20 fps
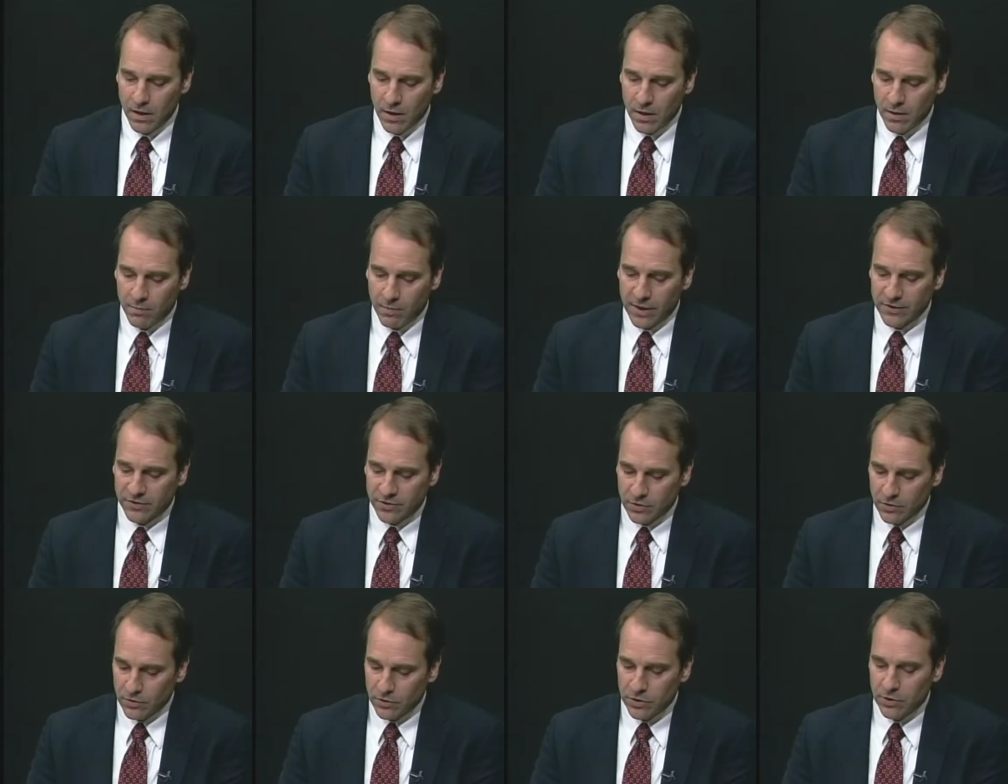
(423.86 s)
My
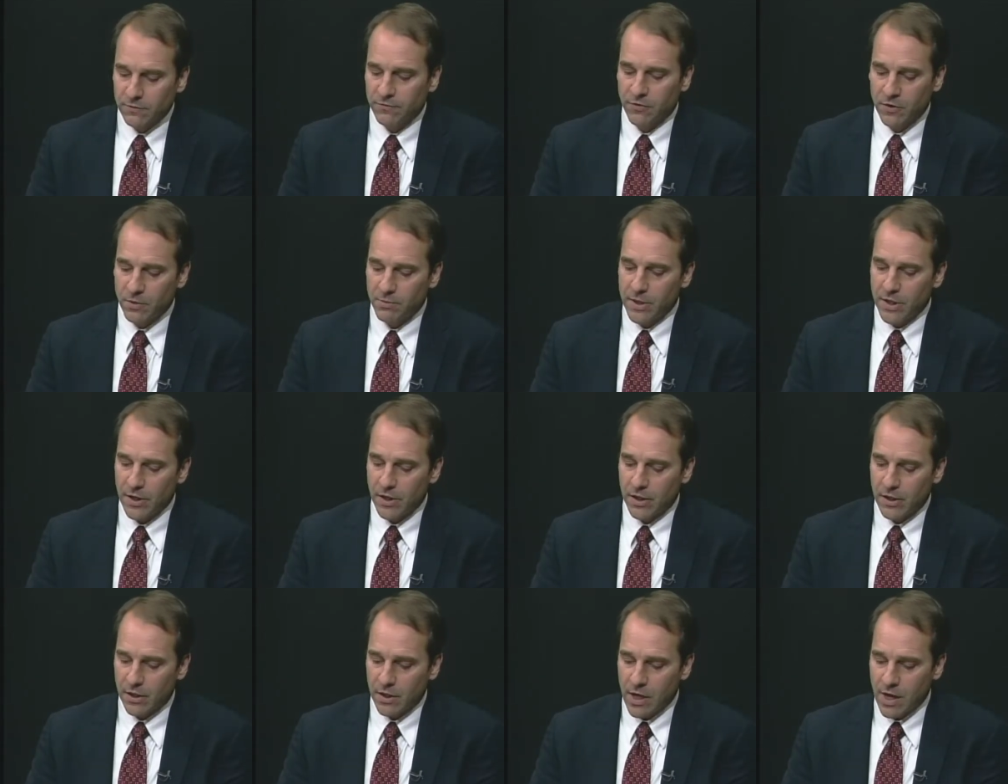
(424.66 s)
Solution for
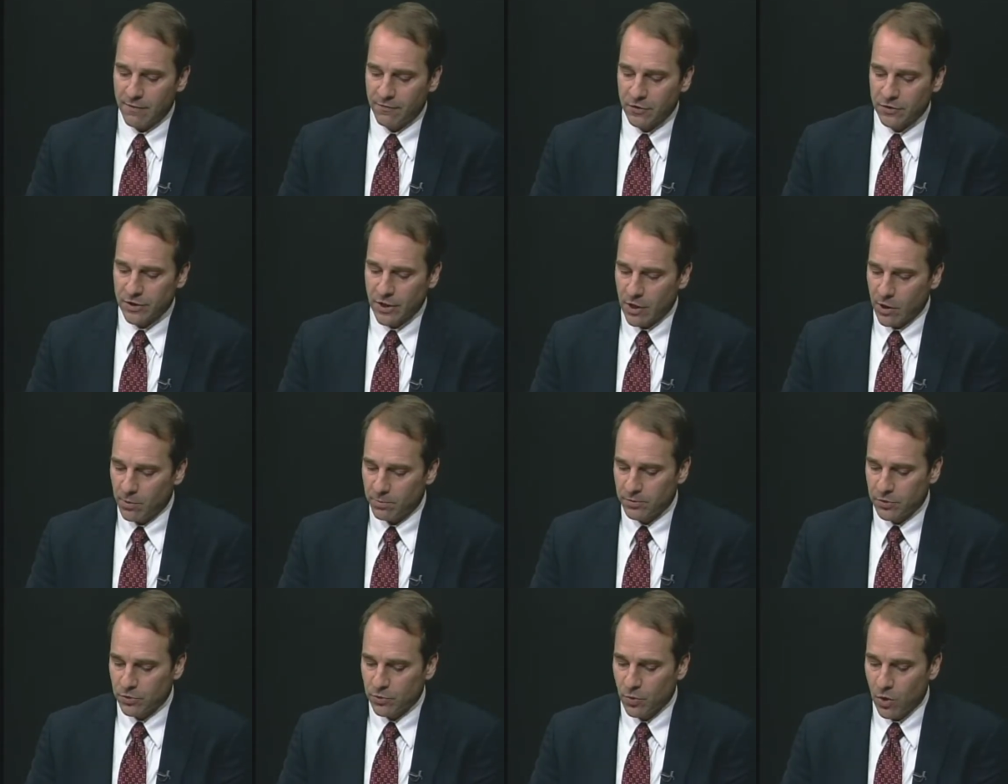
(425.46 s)
America offers help
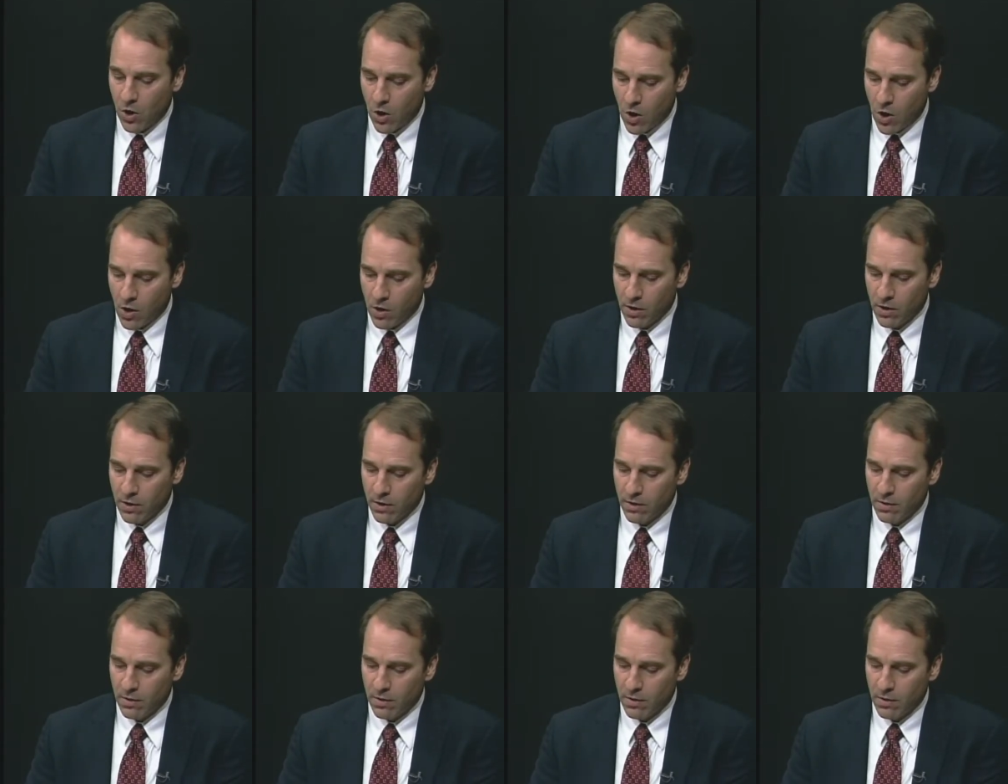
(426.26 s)
to all.